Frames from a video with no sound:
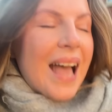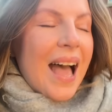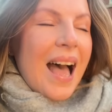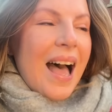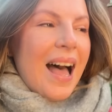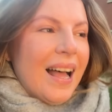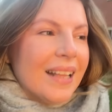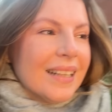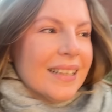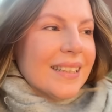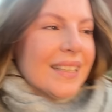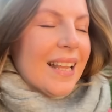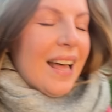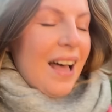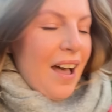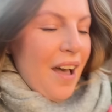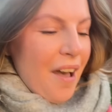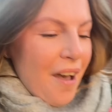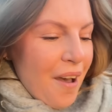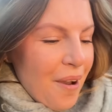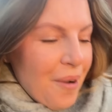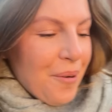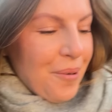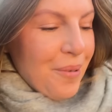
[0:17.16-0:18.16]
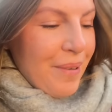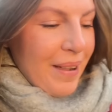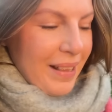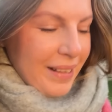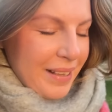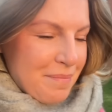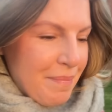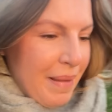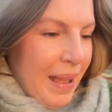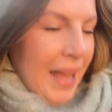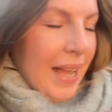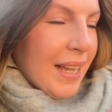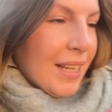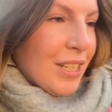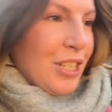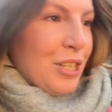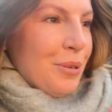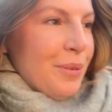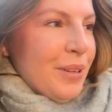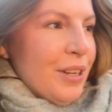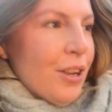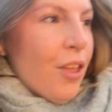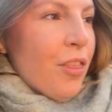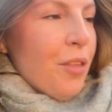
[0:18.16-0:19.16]
Hello, welcome back to
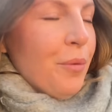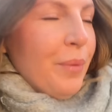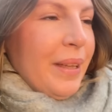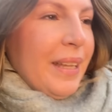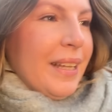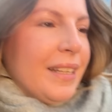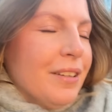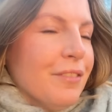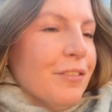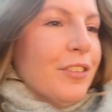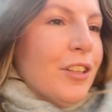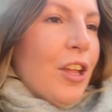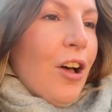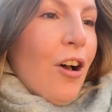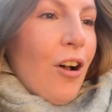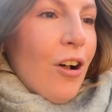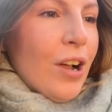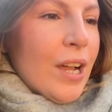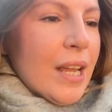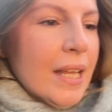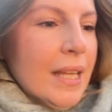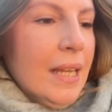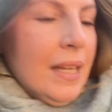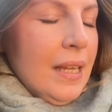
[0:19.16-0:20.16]
another weekly vlog.